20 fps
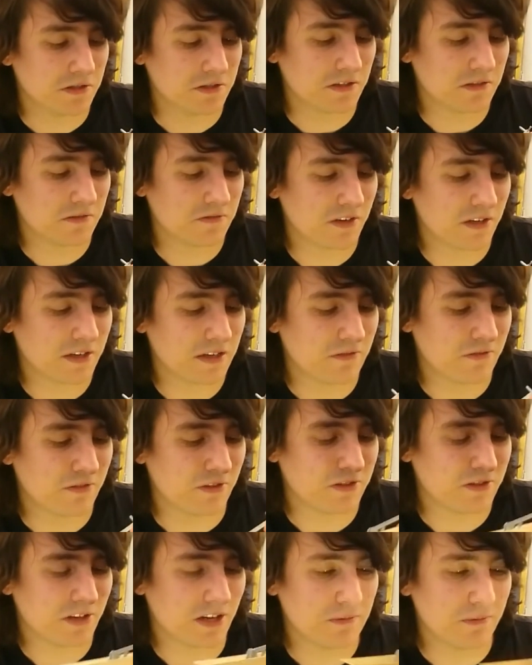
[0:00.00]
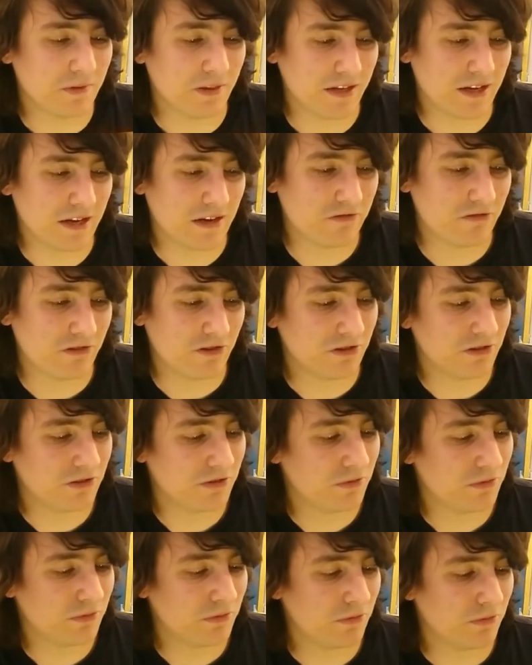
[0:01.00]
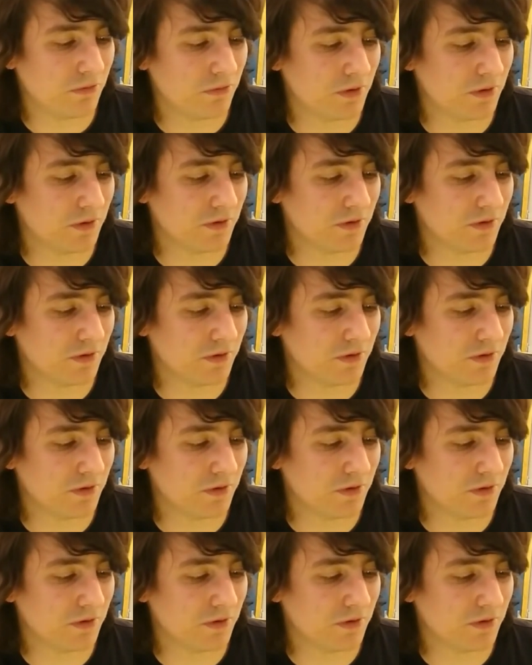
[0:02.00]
if I have the time and the effort, we'll